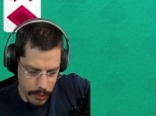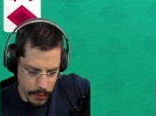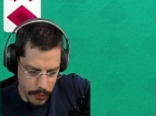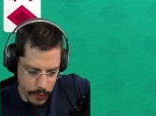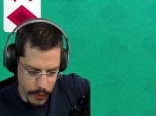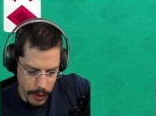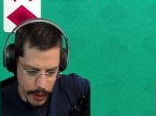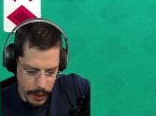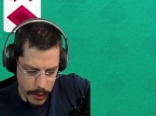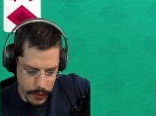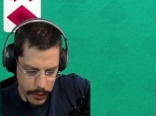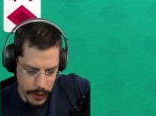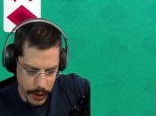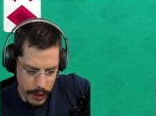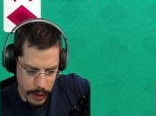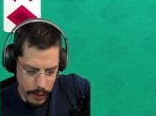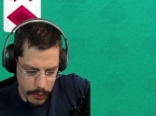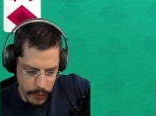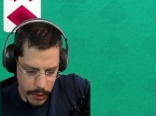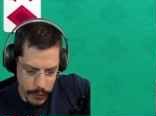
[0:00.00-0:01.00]
Okay, I think I
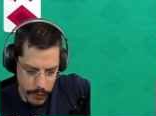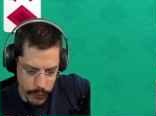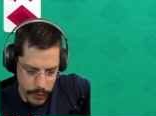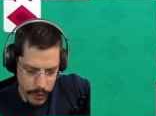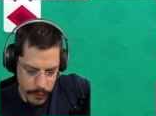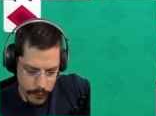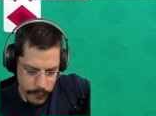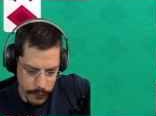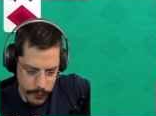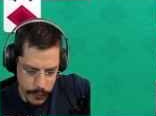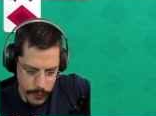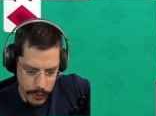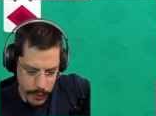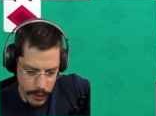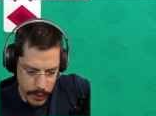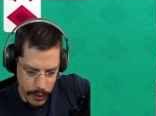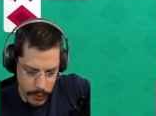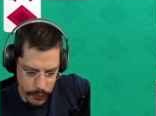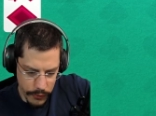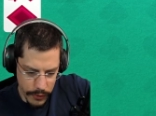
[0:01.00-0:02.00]
need to get rid of
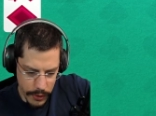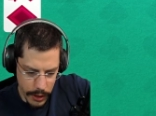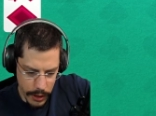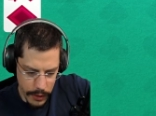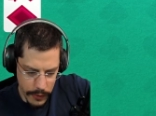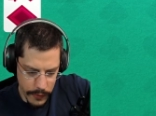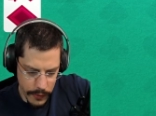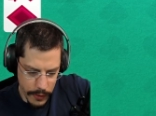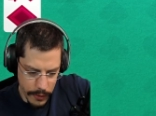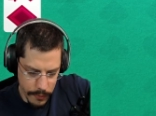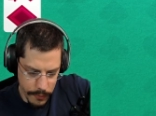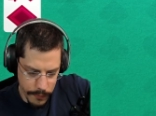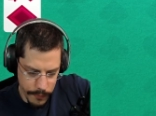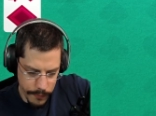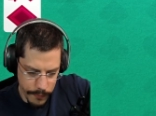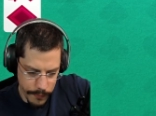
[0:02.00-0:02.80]
those cards here.